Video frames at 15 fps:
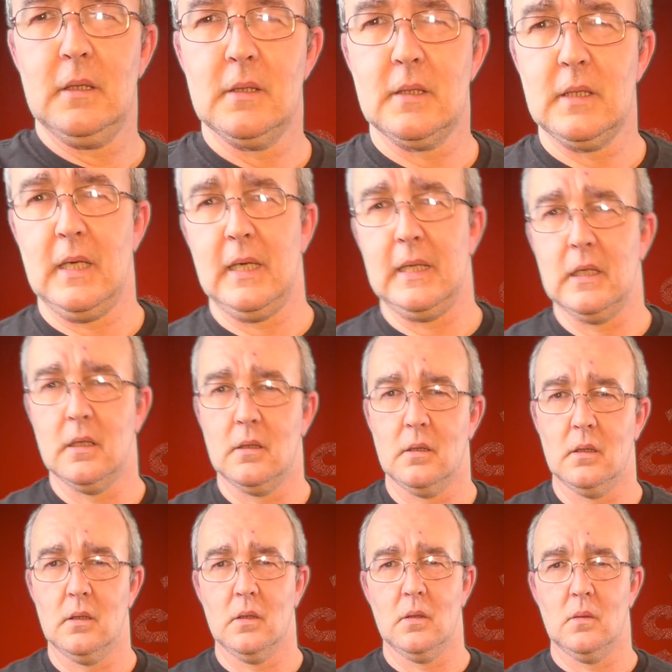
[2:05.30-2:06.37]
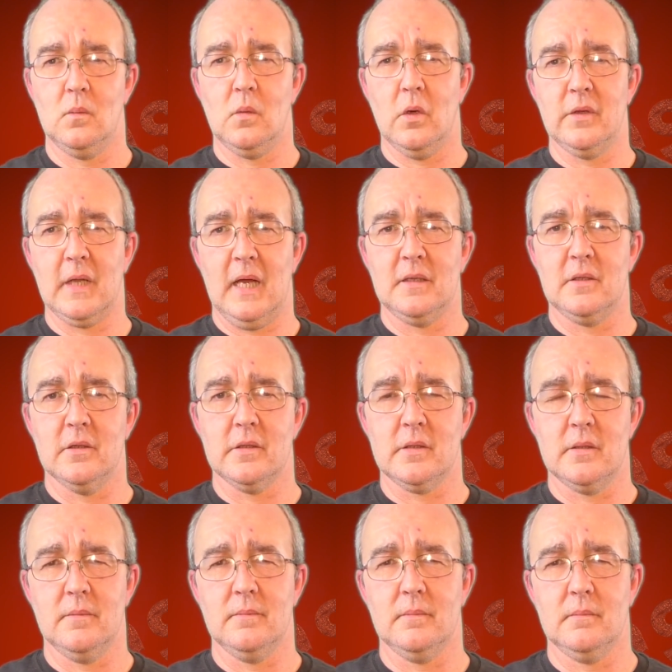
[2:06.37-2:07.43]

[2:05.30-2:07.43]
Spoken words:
you can see what that does,